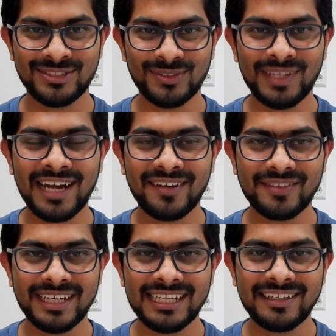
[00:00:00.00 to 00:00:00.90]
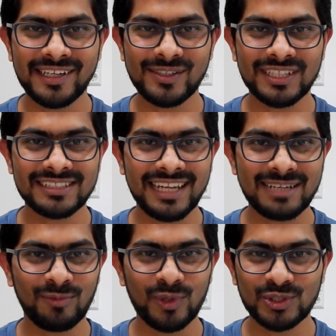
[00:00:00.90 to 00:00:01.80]
so that really reduces
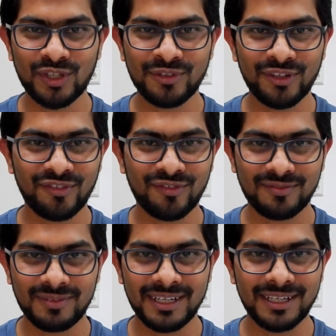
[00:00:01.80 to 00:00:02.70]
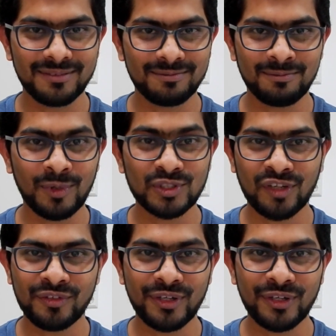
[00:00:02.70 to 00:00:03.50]
like most of